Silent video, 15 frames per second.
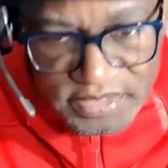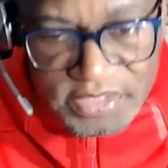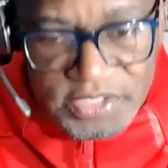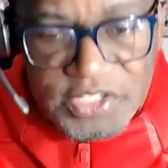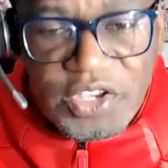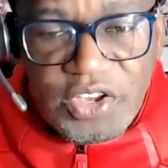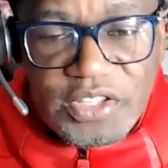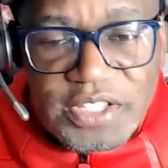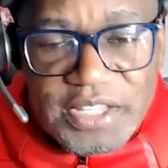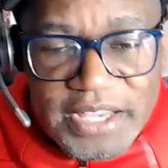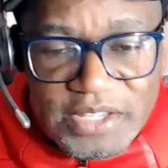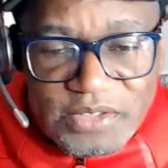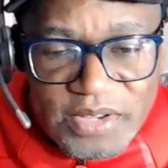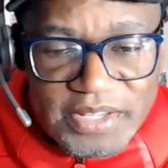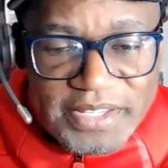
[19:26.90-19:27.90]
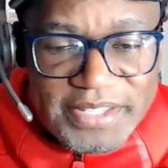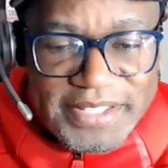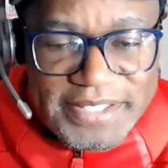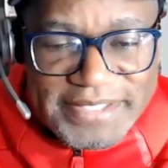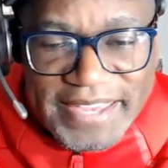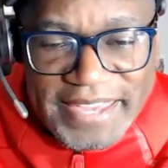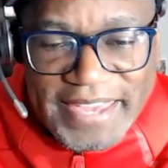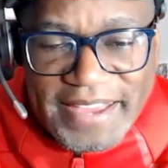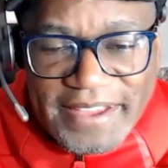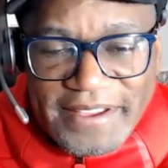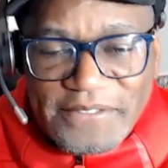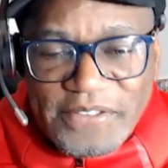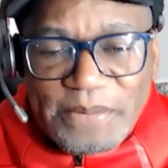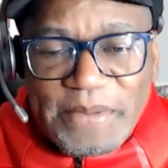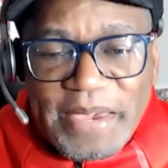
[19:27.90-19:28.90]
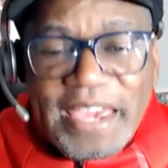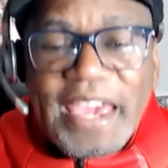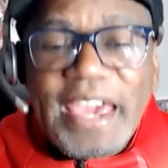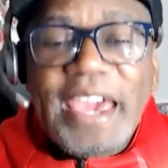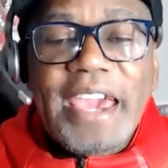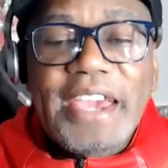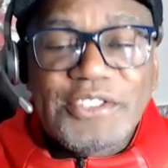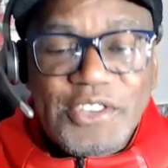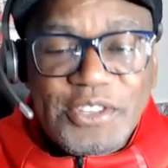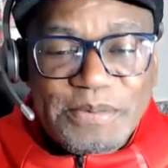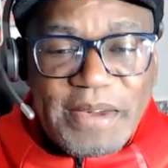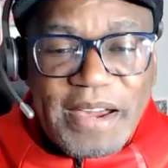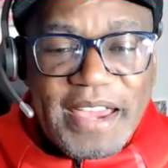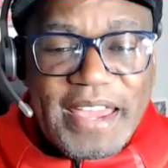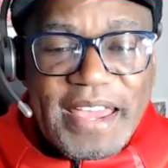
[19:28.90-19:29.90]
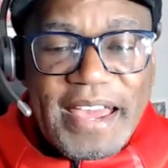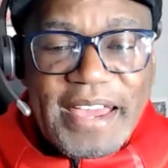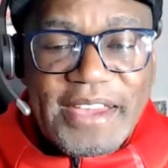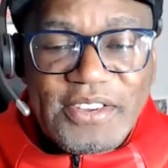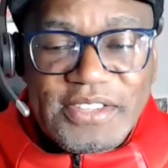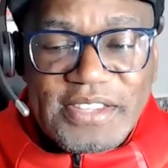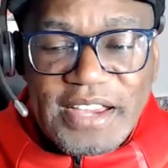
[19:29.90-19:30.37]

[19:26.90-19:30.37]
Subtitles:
see you on the next one. Take care. From me, it's goodbye and good